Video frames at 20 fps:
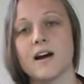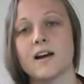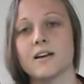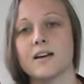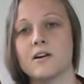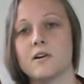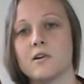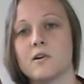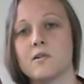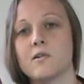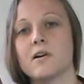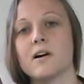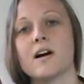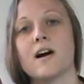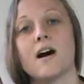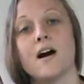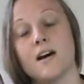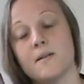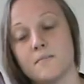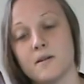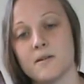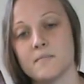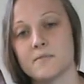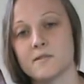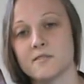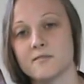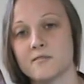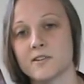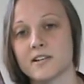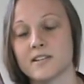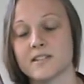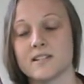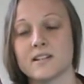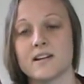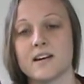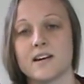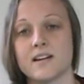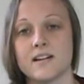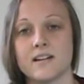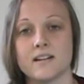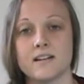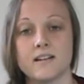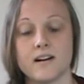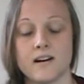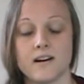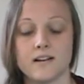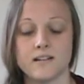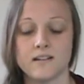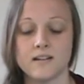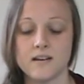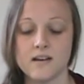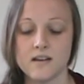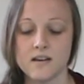I know I'm not perfect and I need God.